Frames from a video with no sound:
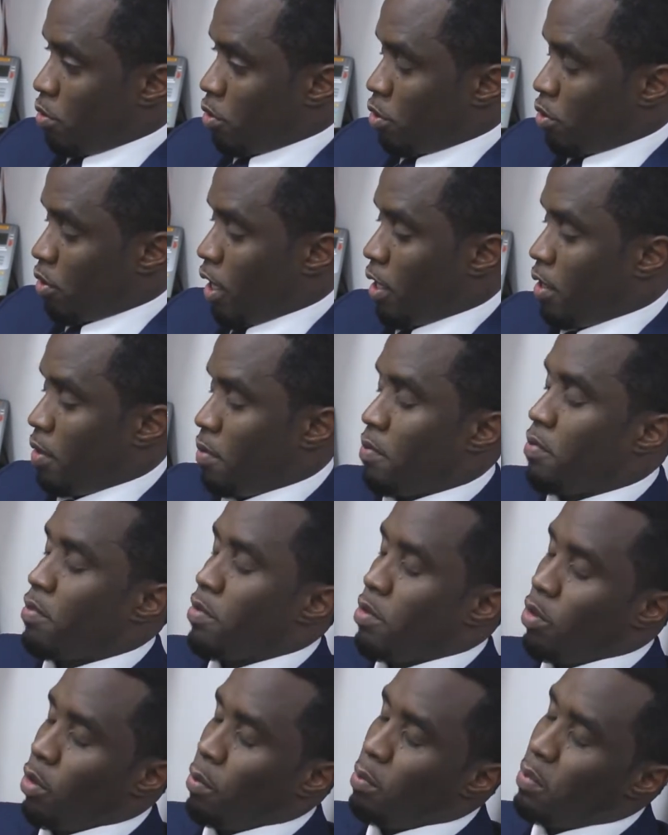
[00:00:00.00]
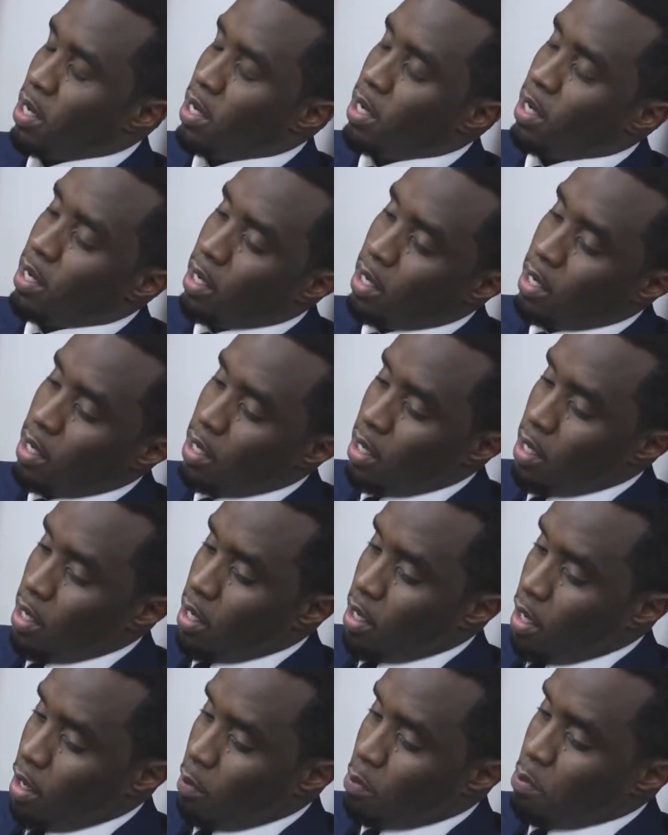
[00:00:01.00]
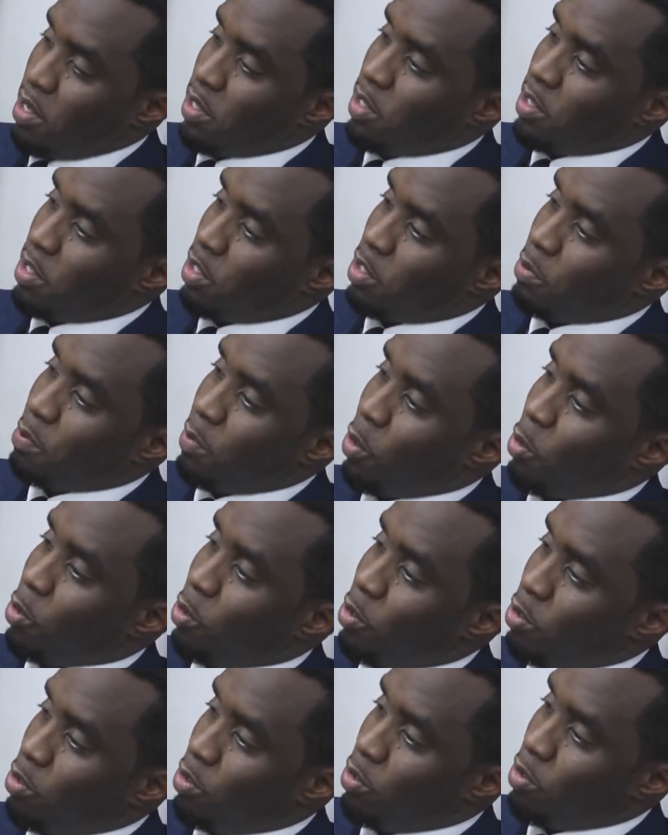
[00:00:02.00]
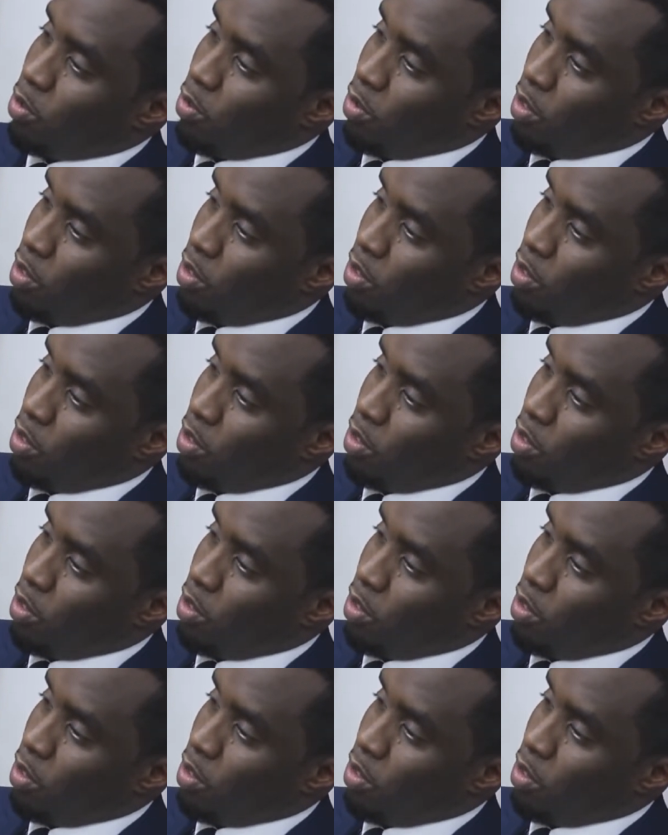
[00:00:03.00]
trying to be a business mogul,